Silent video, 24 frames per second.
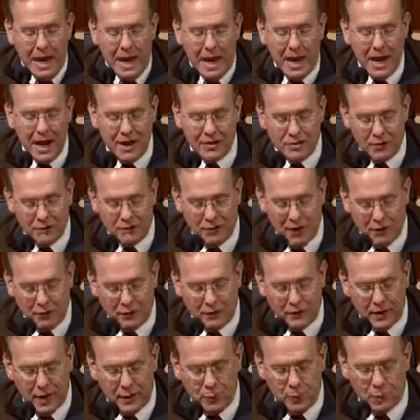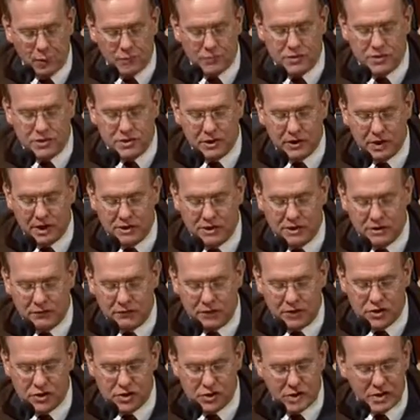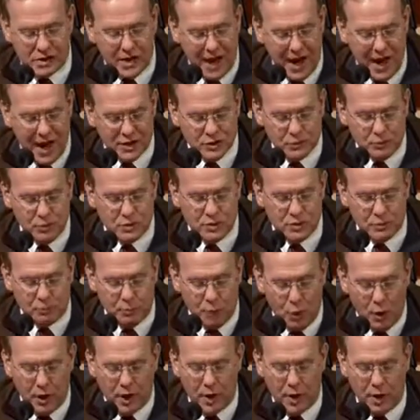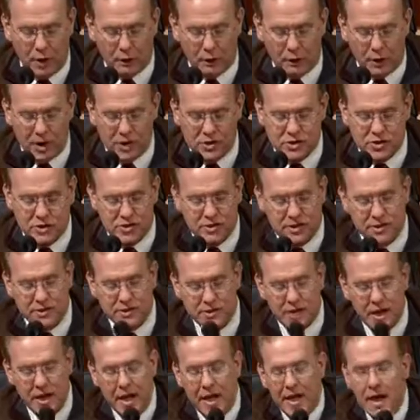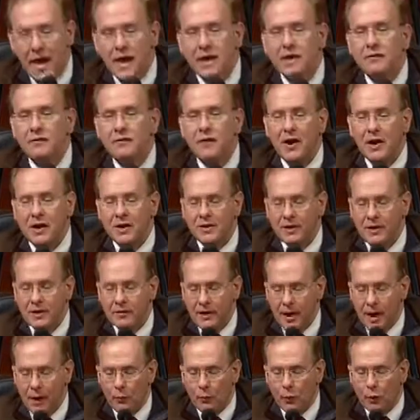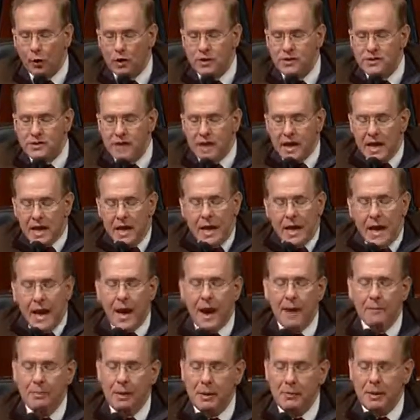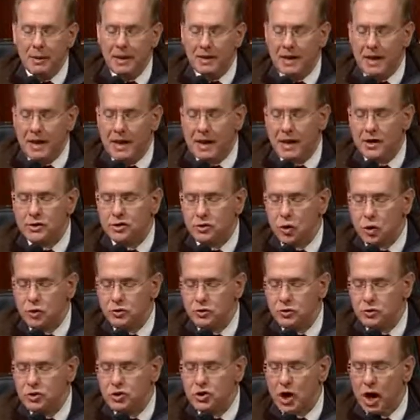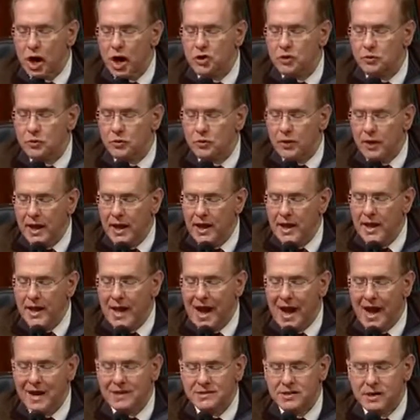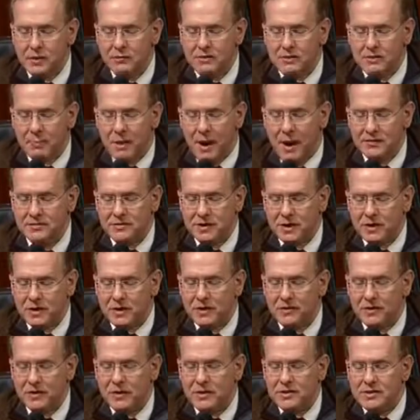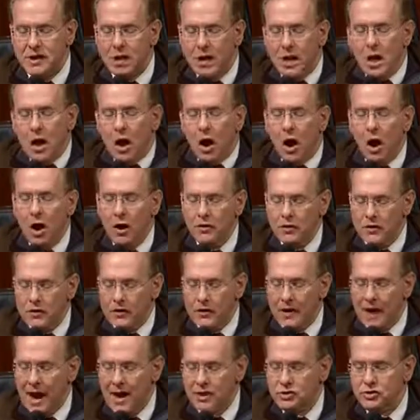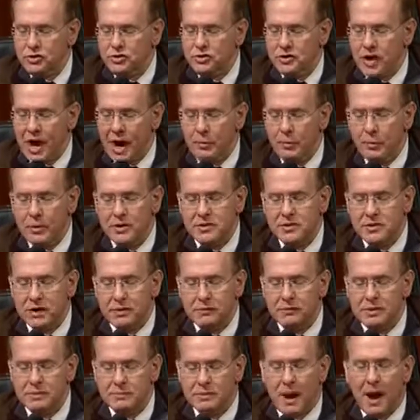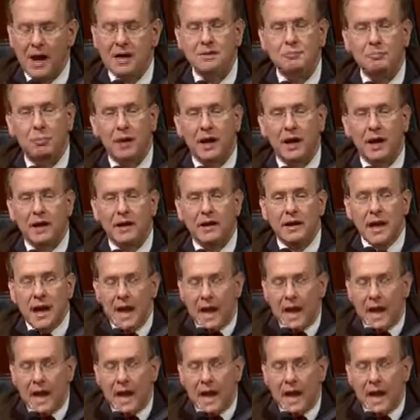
and the Federal Network Resilience Division tasked with supporting other agencies in defending their networks. NPPD is also charged with leading asset response activities under the National Cyber Incident Response Plan,